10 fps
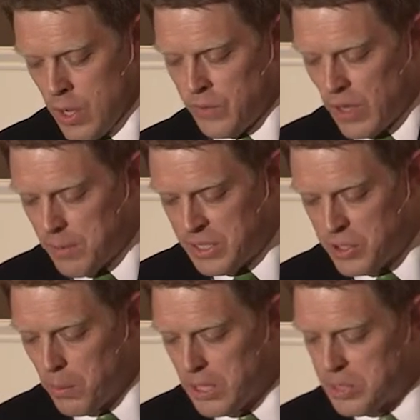You've taught me
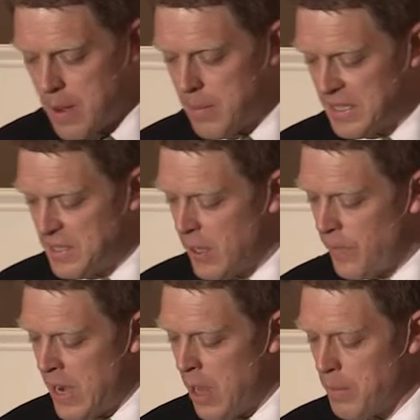so much about
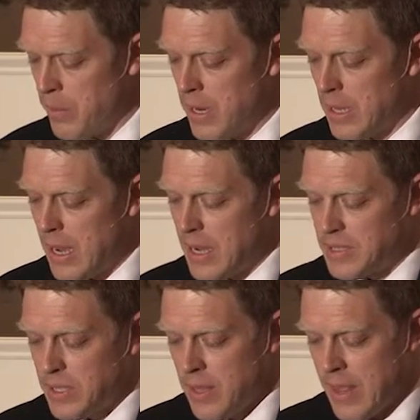myself and helped me
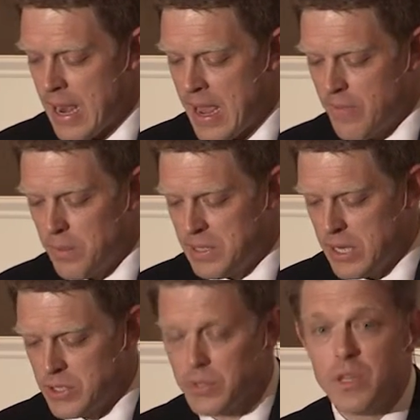realize that I have the
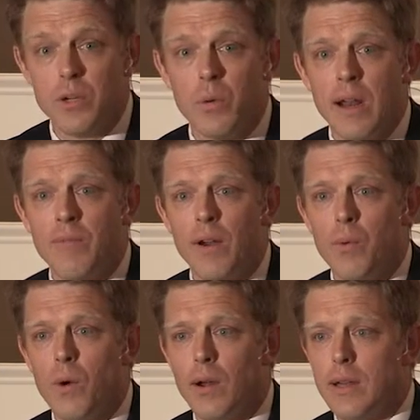potential to do whatever I
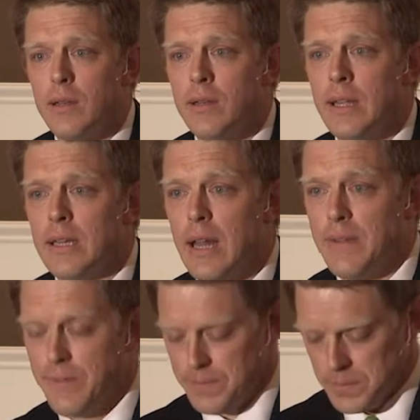want in
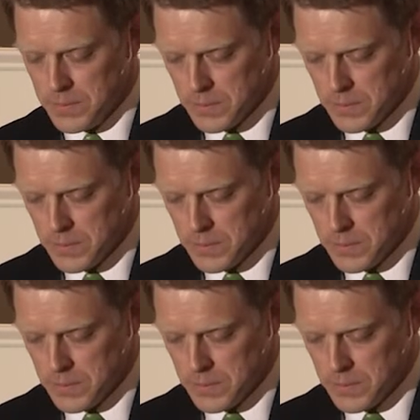life.